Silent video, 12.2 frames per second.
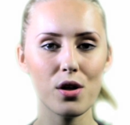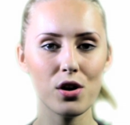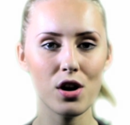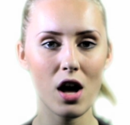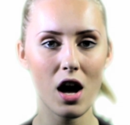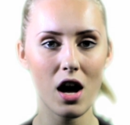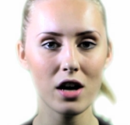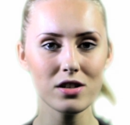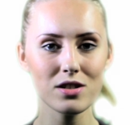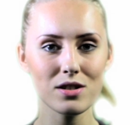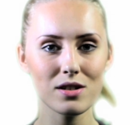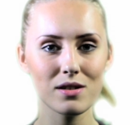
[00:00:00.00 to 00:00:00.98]
The
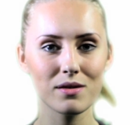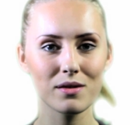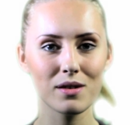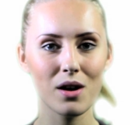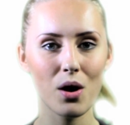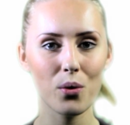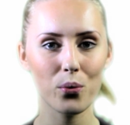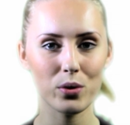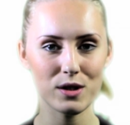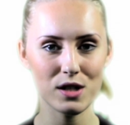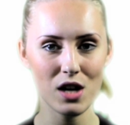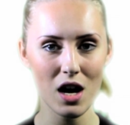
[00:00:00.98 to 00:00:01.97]
nurse
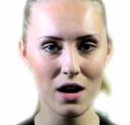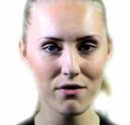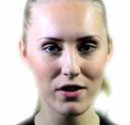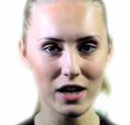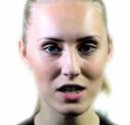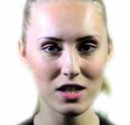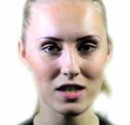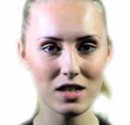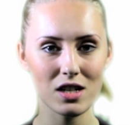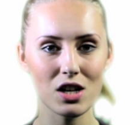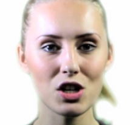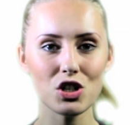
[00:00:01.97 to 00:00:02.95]
was nervous.
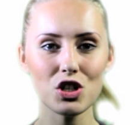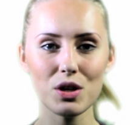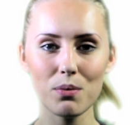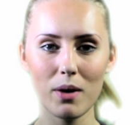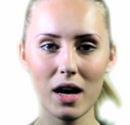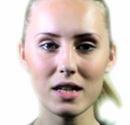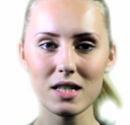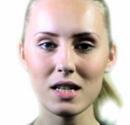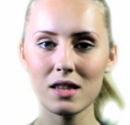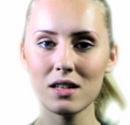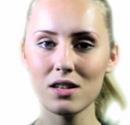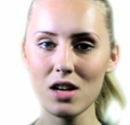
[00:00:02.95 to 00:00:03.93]
She worked
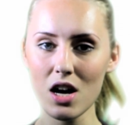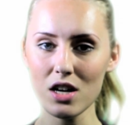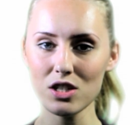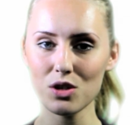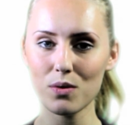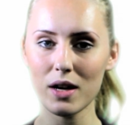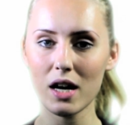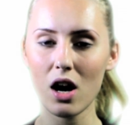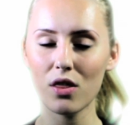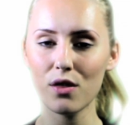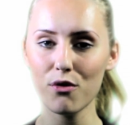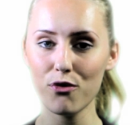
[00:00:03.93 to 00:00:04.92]
in the nursery
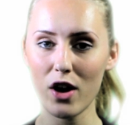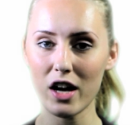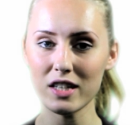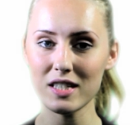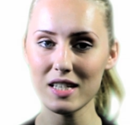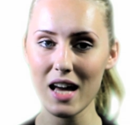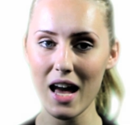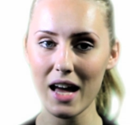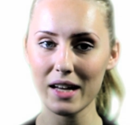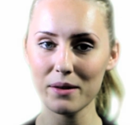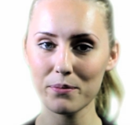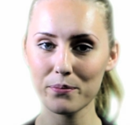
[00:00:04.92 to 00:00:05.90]
on the first
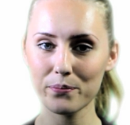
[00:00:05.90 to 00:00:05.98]
day.